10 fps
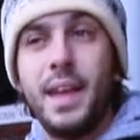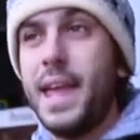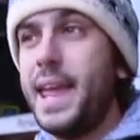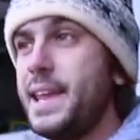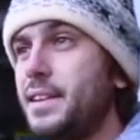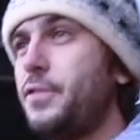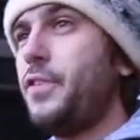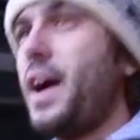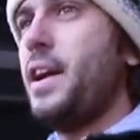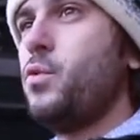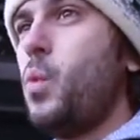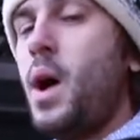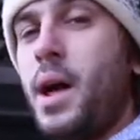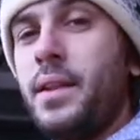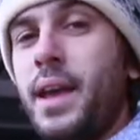
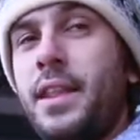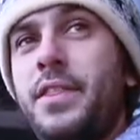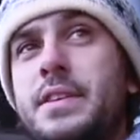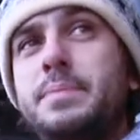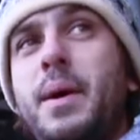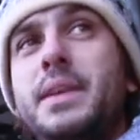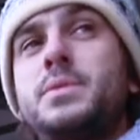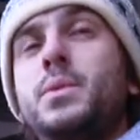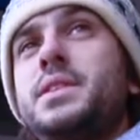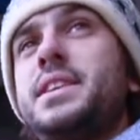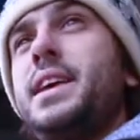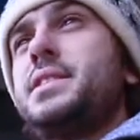851, and this bus will take